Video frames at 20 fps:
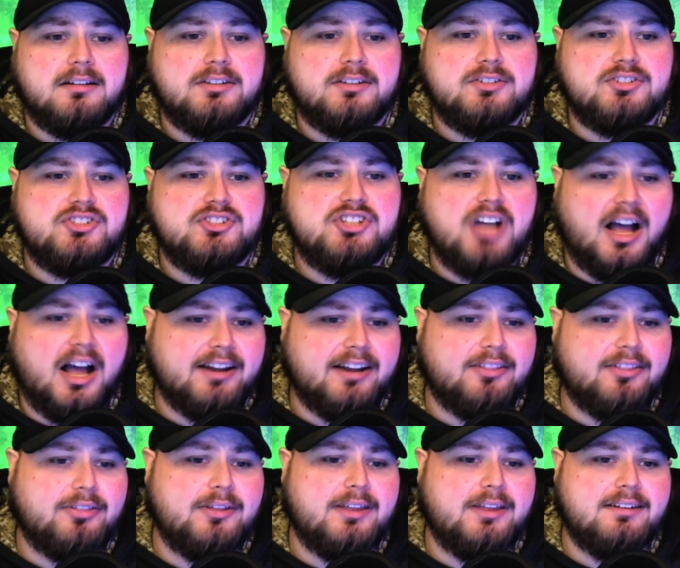
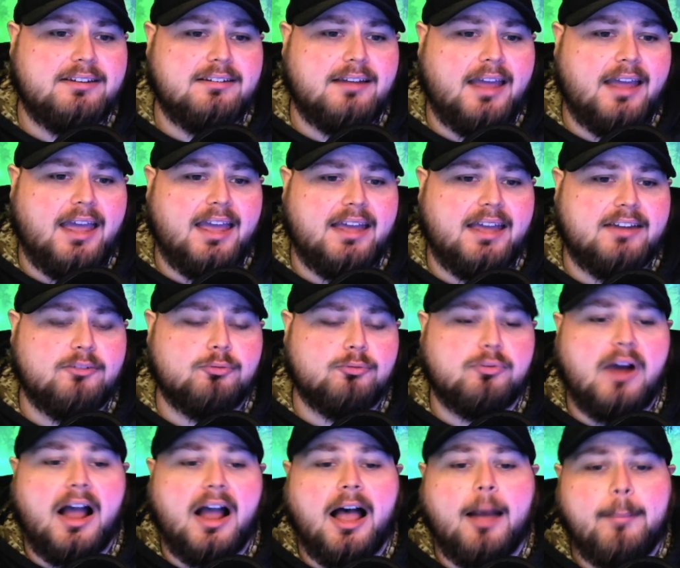Jonathan and
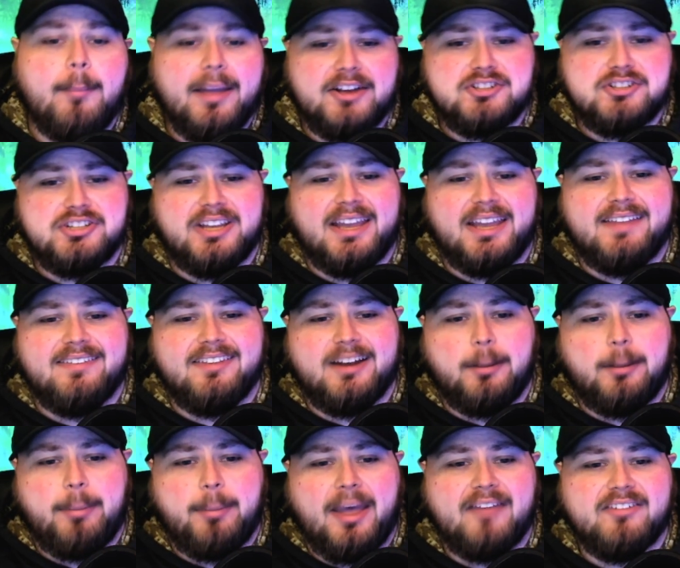Rob actually
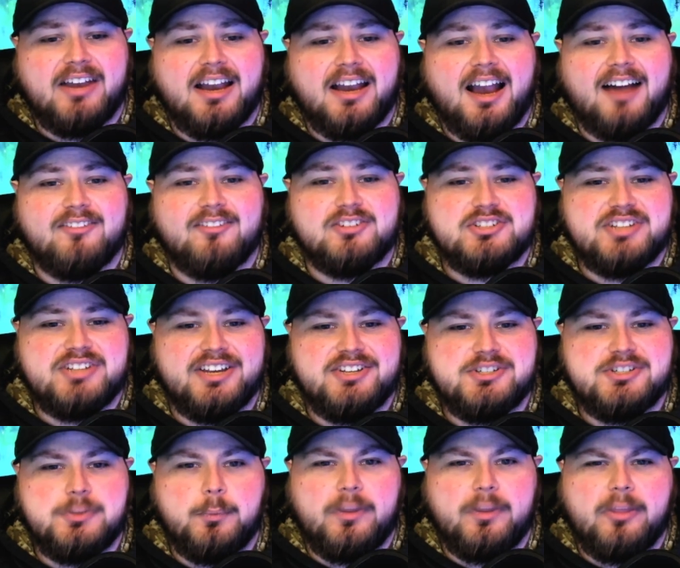ended up having a
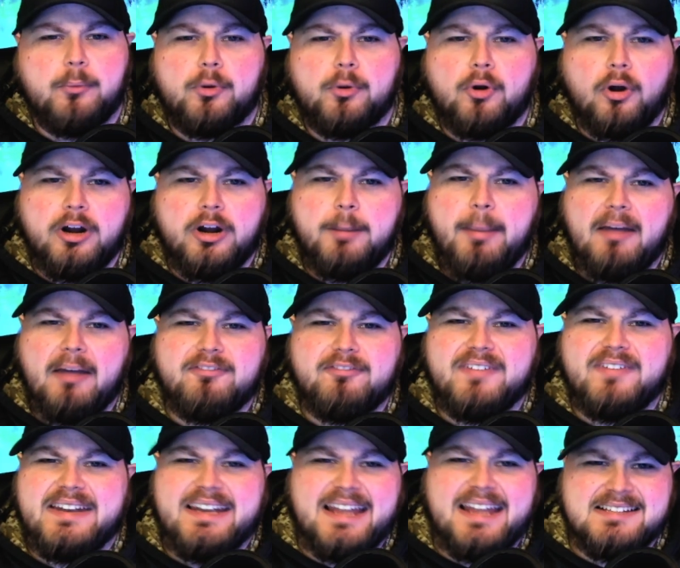conversation where they were talking about
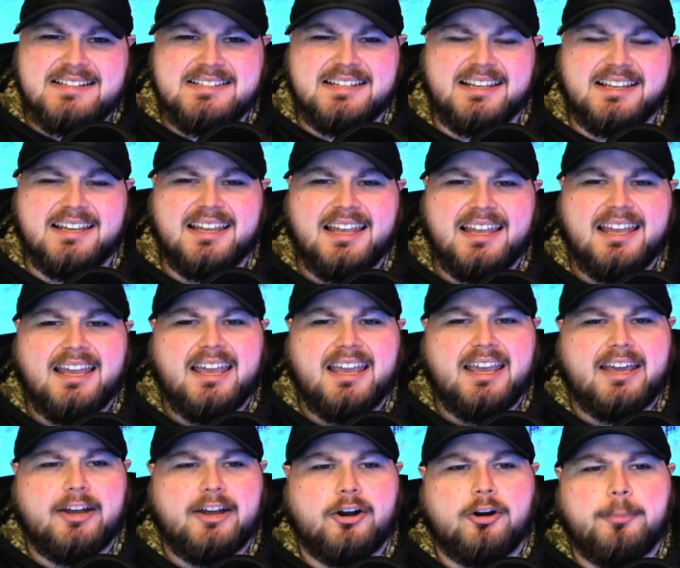Vanessa
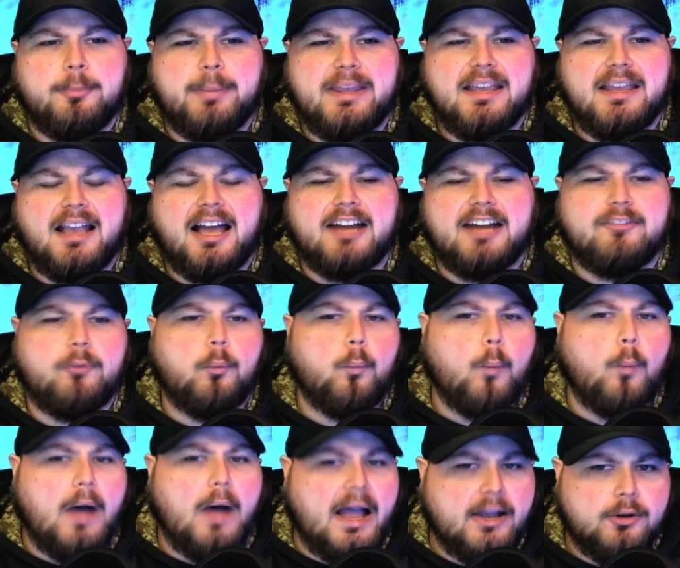and her being kind of a
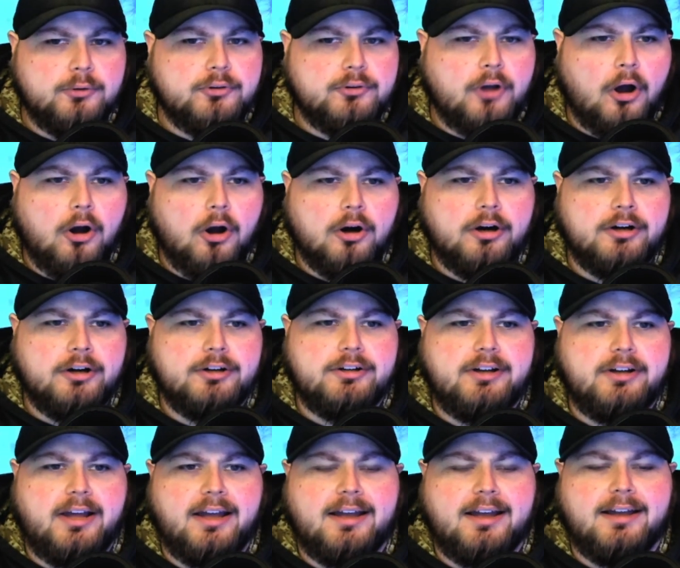wild
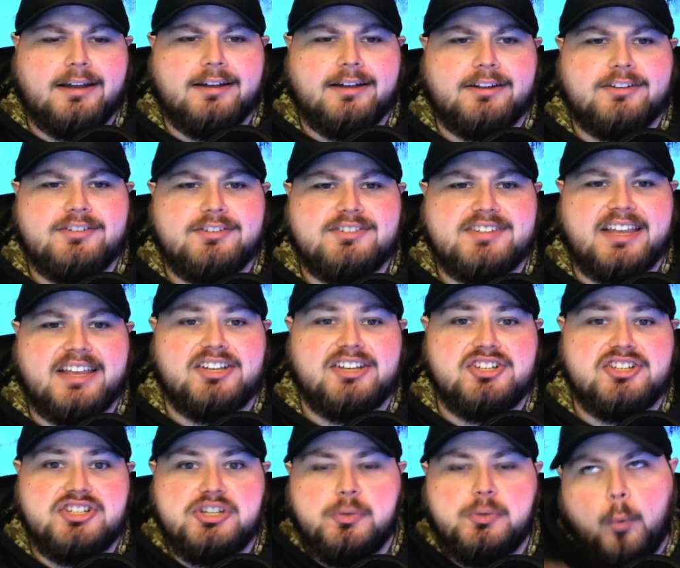card,
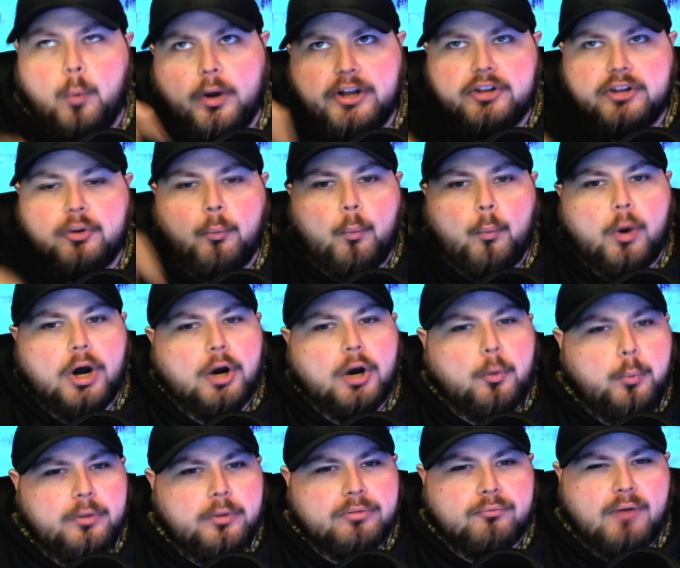saying she wanted to work
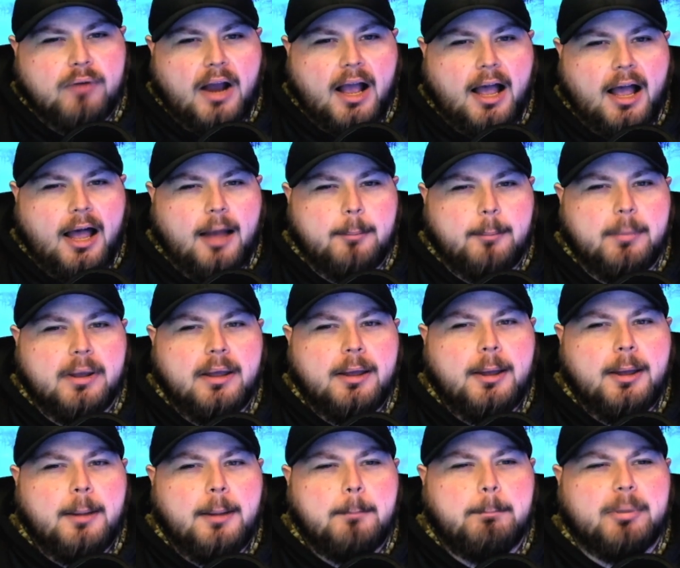with Rob,
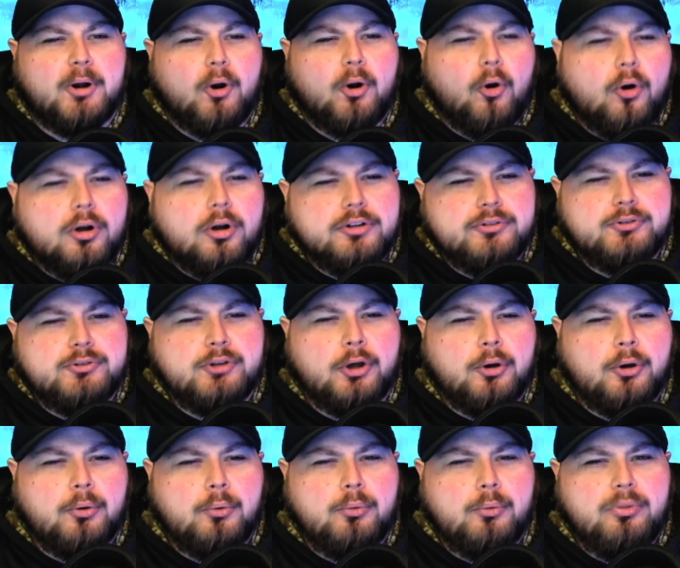but
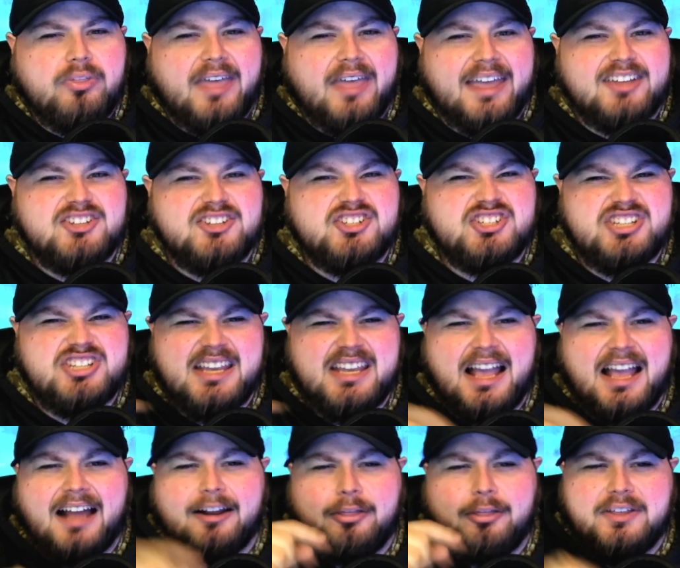also that she
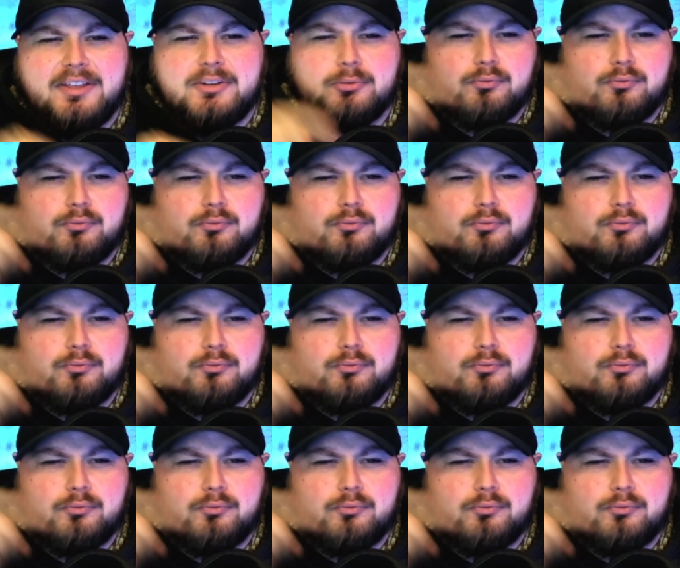kind of thinks